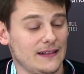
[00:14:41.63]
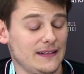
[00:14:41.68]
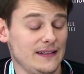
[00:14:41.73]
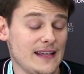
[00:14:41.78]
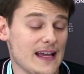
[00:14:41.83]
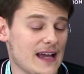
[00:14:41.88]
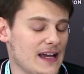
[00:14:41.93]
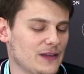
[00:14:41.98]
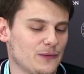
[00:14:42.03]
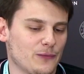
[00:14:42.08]

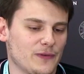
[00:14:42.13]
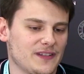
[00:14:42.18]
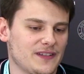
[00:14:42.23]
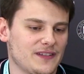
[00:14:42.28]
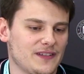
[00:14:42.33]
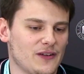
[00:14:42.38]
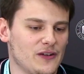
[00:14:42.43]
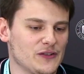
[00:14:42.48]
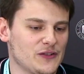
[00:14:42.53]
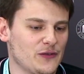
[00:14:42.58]
Yeah, it
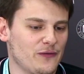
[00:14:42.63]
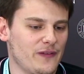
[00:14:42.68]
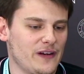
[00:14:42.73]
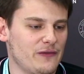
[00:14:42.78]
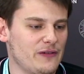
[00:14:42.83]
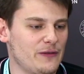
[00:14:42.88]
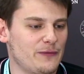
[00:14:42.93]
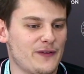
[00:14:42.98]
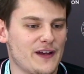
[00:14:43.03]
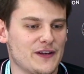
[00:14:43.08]
was also
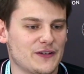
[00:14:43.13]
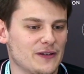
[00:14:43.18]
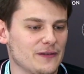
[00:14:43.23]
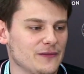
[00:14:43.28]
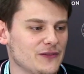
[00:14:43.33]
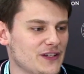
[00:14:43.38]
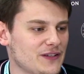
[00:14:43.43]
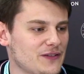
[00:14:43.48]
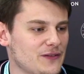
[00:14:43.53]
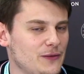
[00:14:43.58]
very
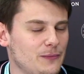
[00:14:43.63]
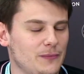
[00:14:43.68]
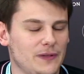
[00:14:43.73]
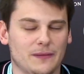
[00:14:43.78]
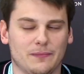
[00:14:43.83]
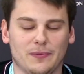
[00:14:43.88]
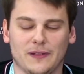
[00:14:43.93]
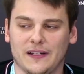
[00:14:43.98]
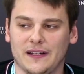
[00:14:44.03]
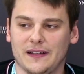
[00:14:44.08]
refreshing just to
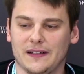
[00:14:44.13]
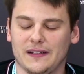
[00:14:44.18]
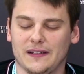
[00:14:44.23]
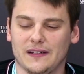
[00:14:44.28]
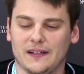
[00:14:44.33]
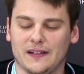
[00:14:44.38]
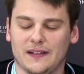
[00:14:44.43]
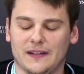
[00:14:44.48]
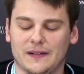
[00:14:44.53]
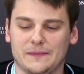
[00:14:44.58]
be playing